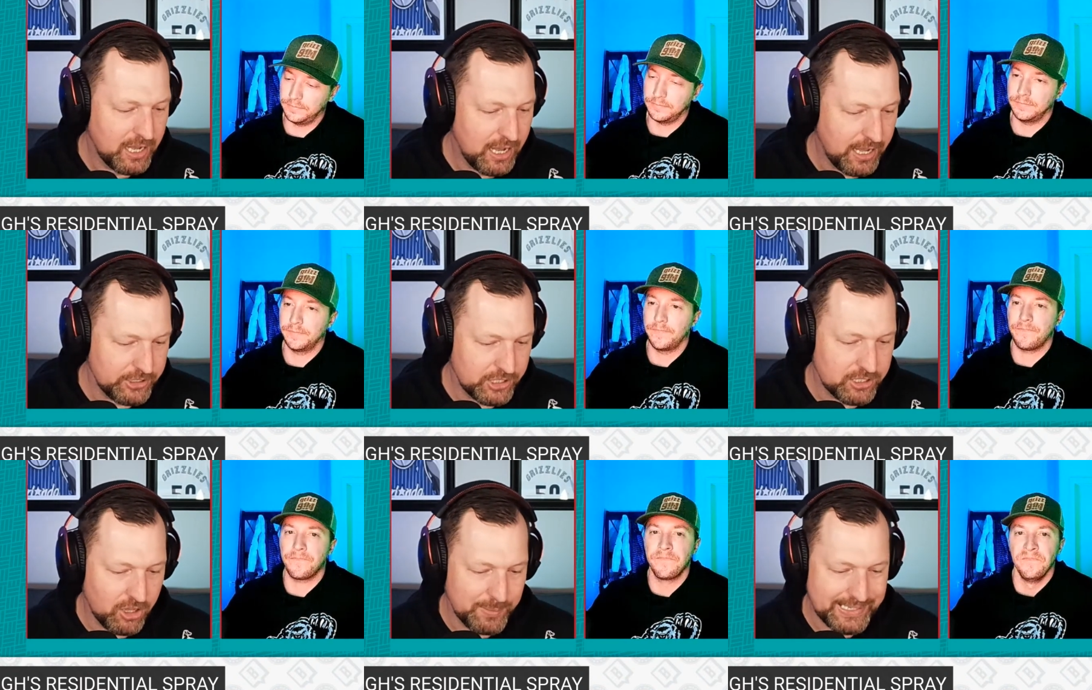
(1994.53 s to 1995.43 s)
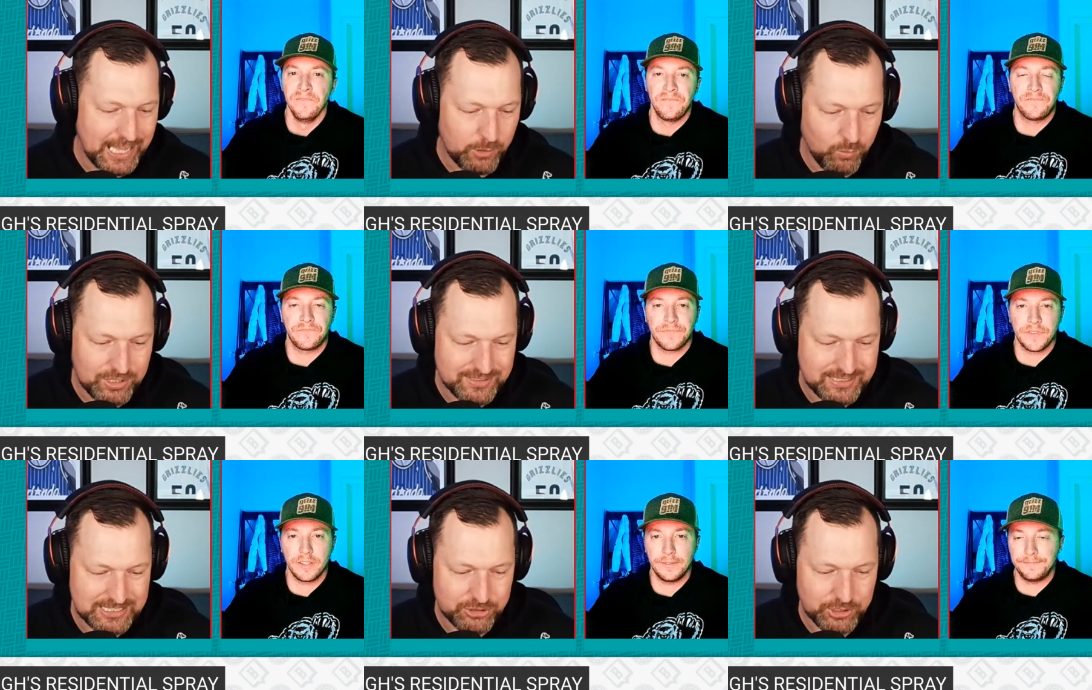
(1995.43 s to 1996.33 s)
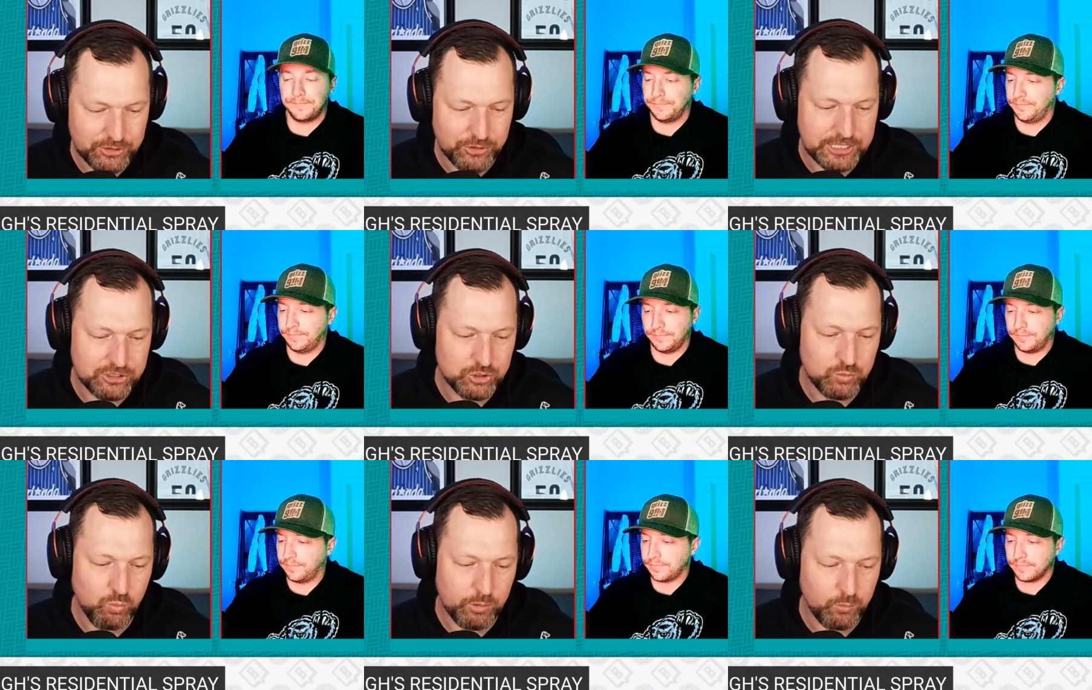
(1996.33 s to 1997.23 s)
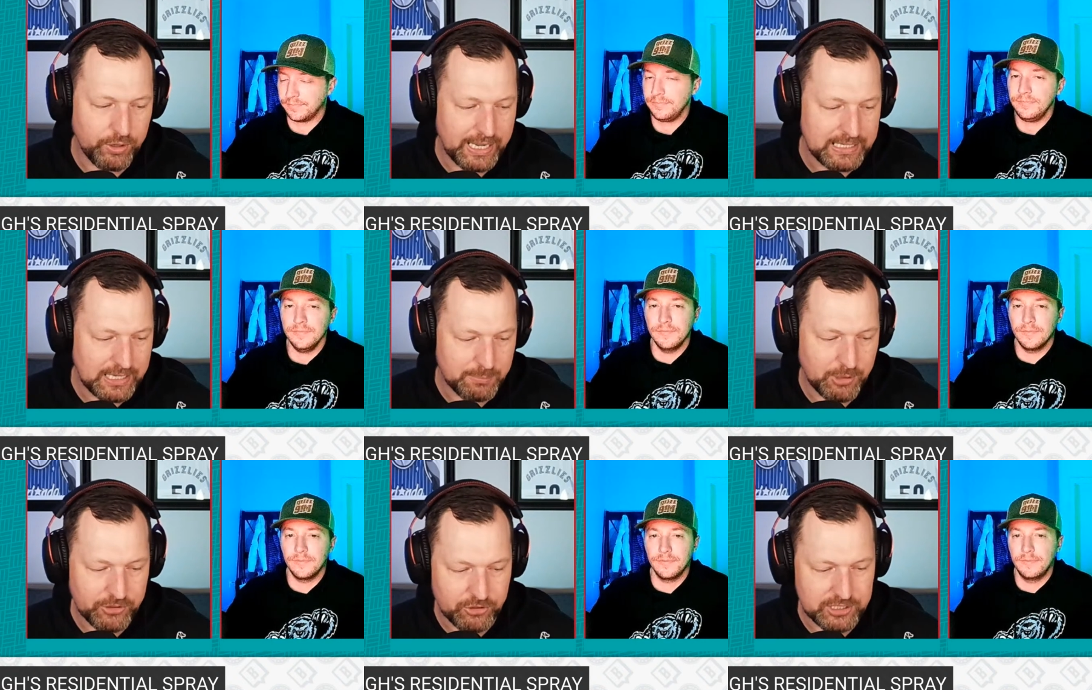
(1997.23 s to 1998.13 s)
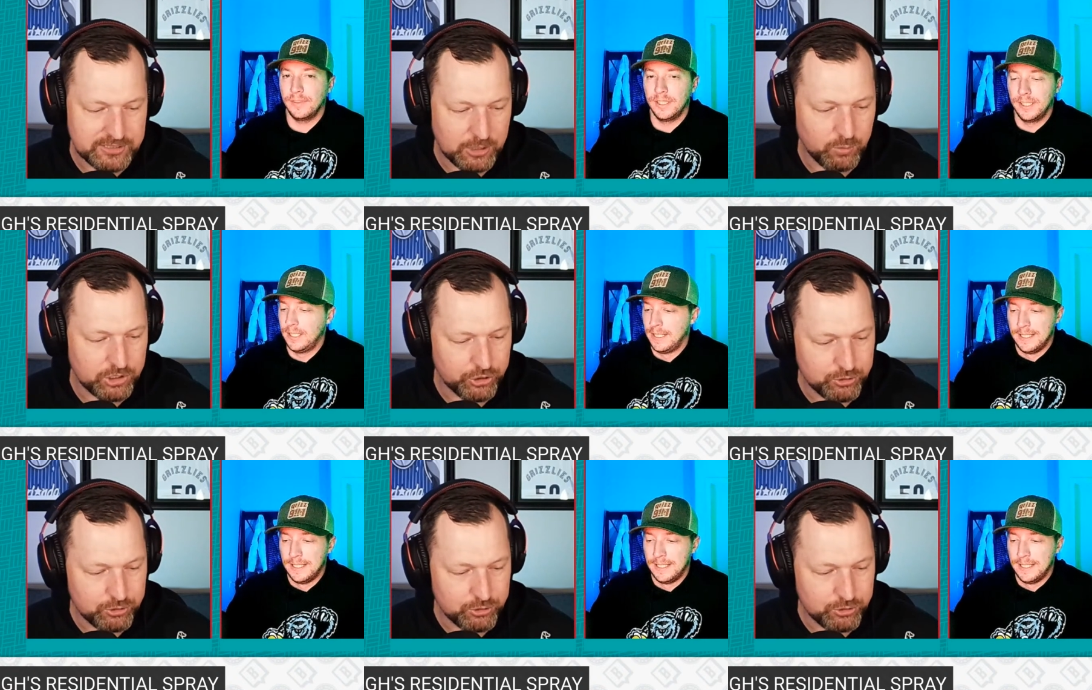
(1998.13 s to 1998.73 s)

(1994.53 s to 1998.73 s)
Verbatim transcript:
Speaker 1: Uh, you can call them at 901 633 2118. Let them know the Grizzly Animal oh Crew